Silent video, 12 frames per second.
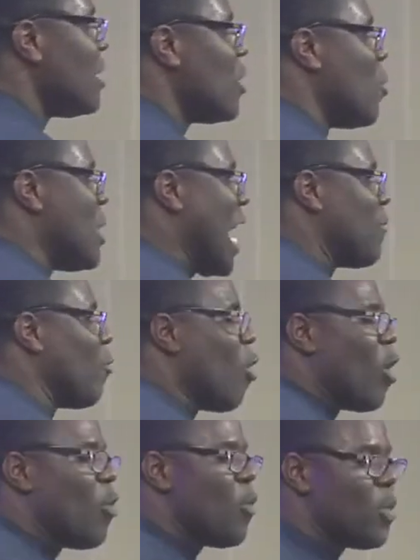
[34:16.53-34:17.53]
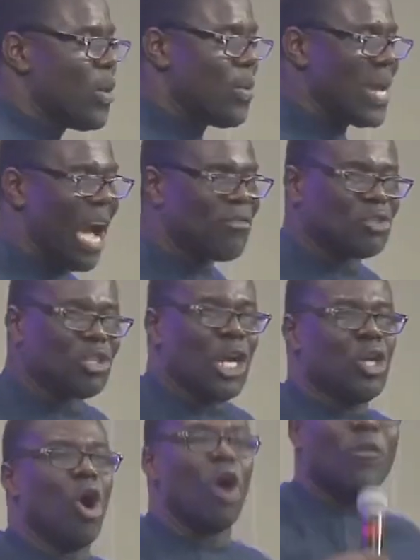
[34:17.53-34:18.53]
We have, we have
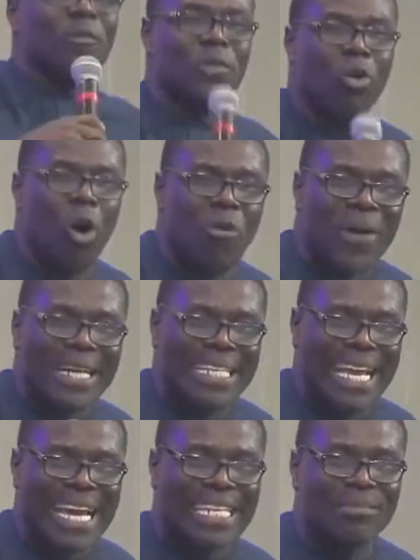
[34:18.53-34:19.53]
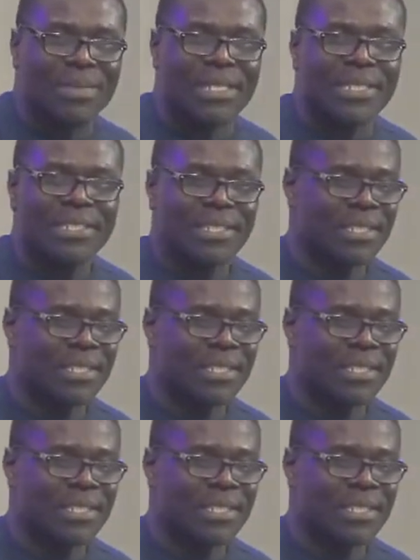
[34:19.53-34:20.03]
triumphed over the enemy.